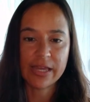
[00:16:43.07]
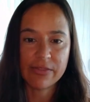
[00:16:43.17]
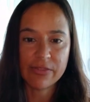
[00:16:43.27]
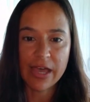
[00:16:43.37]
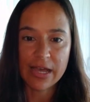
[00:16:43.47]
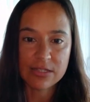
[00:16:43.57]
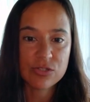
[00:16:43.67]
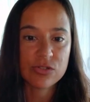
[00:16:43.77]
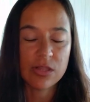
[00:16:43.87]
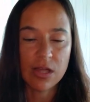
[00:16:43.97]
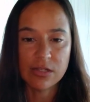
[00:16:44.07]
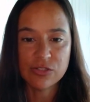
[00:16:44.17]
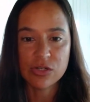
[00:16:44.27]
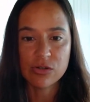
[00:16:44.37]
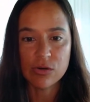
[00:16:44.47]
and the
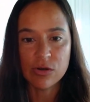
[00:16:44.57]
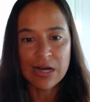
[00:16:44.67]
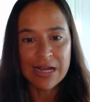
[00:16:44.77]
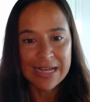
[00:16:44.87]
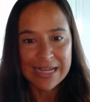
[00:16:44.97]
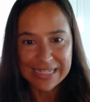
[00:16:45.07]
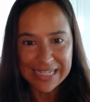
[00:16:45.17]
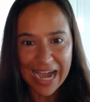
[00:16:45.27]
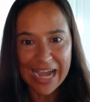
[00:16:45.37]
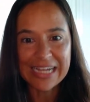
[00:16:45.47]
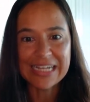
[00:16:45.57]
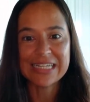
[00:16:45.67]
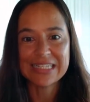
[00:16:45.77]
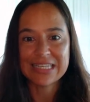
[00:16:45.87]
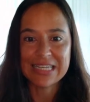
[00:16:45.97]
astrological guidance.